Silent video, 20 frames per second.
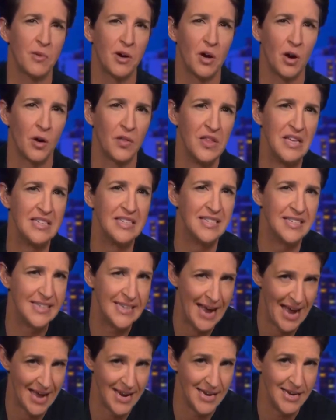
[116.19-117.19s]
McCarthy
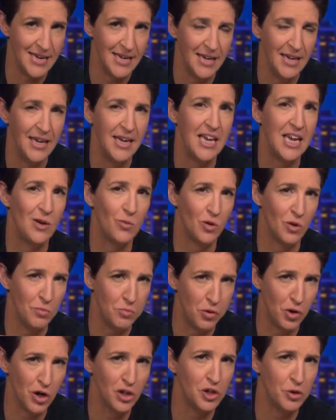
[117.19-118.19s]
said he would
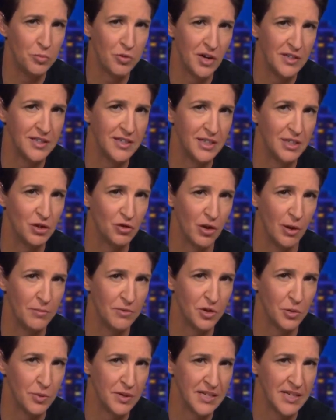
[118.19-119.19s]
push President Trump
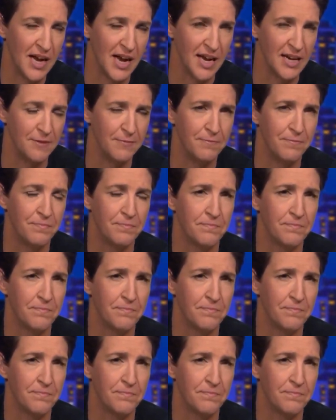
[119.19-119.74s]
to resign.